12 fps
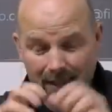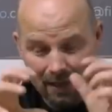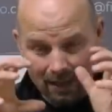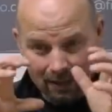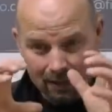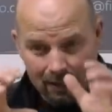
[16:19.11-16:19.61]

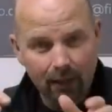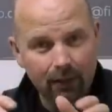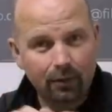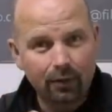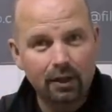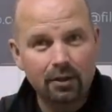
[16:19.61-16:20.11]
exact
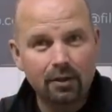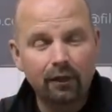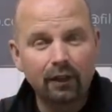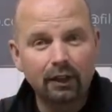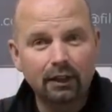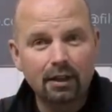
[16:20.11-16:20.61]
range of
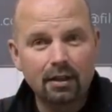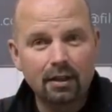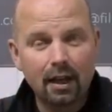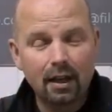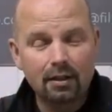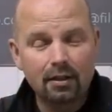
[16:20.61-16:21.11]
filters
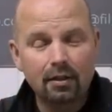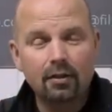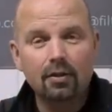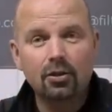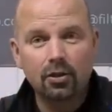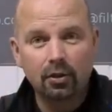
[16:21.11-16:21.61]
as
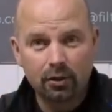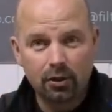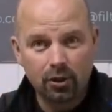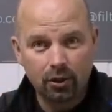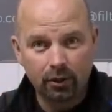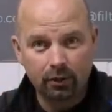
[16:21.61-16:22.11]
Sun
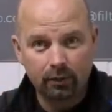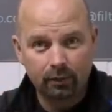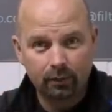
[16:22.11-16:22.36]
Sun.